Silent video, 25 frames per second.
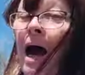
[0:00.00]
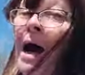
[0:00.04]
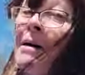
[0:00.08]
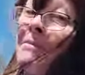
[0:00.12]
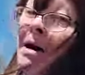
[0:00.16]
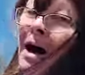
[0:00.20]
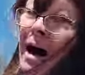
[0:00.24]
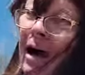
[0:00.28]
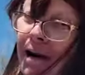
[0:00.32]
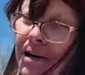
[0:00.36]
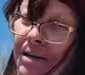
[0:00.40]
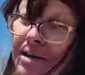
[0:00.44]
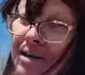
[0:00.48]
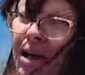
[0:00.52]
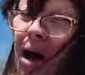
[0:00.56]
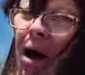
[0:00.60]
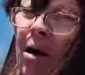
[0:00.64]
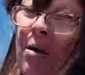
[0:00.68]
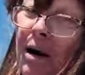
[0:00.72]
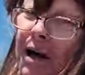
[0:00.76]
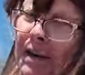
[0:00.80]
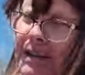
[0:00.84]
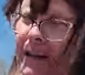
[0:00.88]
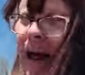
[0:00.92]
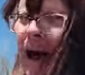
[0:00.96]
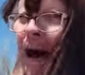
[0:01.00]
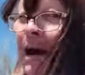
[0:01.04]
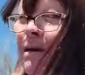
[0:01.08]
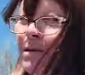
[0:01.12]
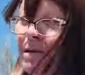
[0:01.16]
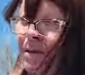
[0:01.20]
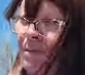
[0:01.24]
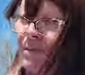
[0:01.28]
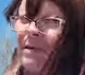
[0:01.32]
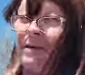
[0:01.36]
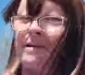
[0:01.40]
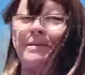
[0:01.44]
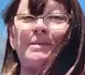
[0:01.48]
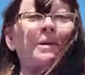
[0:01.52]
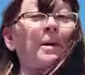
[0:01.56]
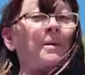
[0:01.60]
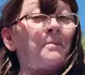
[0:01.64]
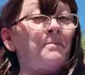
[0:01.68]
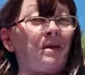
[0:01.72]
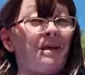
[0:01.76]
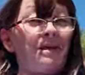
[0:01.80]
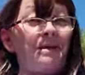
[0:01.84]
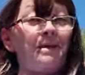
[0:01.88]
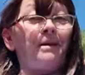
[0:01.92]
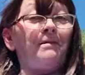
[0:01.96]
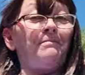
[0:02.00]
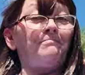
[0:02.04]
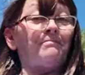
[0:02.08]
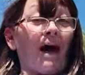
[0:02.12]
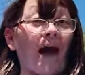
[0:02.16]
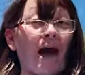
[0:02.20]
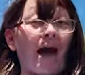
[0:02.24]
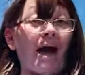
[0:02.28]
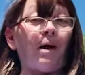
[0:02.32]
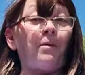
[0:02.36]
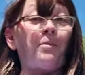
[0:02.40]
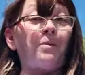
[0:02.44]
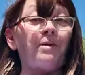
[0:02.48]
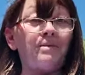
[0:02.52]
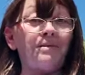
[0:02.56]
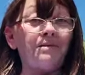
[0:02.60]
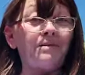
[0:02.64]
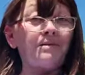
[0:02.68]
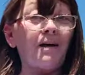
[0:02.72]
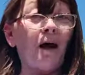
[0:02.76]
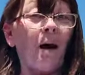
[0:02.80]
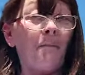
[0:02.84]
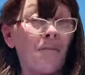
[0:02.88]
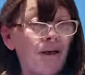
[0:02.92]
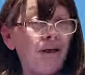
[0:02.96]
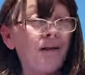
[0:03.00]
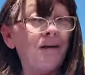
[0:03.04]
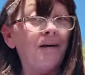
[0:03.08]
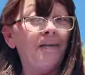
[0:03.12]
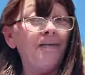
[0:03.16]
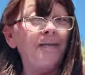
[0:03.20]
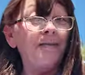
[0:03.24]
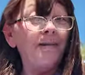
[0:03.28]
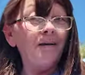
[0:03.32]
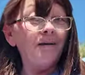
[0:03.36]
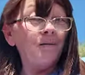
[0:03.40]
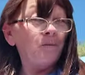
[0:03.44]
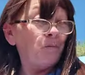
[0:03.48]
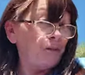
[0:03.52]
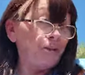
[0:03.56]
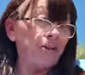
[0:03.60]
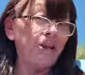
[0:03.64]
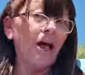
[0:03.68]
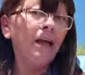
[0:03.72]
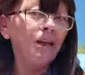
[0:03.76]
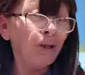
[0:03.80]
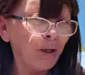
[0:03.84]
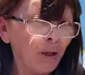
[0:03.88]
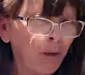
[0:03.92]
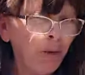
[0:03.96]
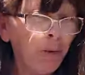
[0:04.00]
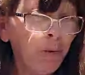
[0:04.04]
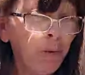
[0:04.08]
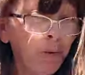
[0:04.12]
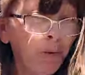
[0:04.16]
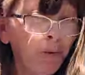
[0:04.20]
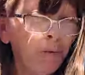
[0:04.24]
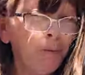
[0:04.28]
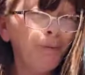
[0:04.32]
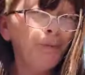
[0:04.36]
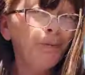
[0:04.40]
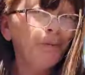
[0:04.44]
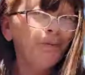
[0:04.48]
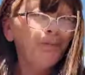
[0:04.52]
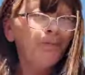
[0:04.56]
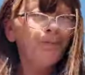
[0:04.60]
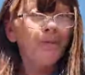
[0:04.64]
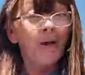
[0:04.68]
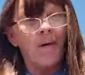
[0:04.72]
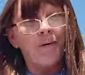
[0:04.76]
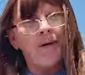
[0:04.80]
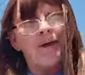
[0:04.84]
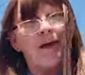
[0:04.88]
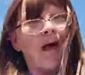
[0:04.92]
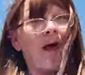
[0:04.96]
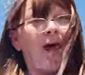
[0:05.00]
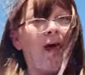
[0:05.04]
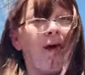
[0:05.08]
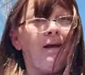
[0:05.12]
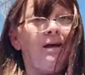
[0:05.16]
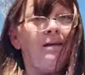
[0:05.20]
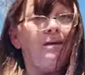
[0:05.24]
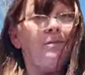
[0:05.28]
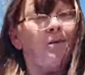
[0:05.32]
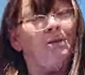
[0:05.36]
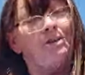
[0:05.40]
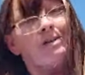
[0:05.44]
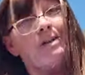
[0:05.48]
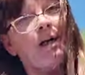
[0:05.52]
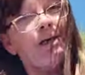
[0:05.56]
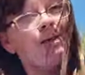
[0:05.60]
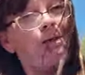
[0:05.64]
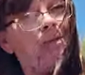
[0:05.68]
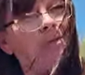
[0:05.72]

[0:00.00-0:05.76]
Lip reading: I'm also allowed to work so many hours a month, which I do. Okay, which I